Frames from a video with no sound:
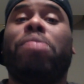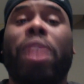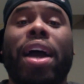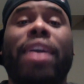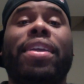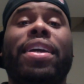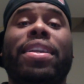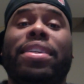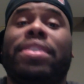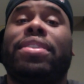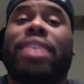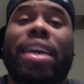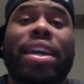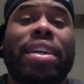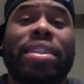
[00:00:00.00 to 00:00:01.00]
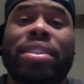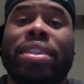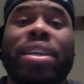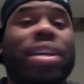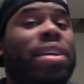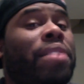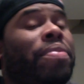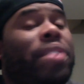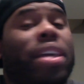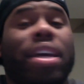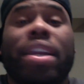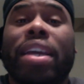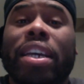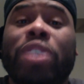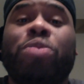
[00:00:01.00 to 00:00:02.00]
Bradley at this stage.
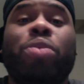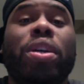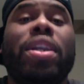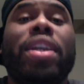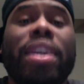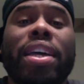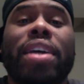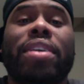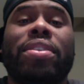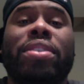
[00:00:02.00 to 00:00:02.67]
It is what it is.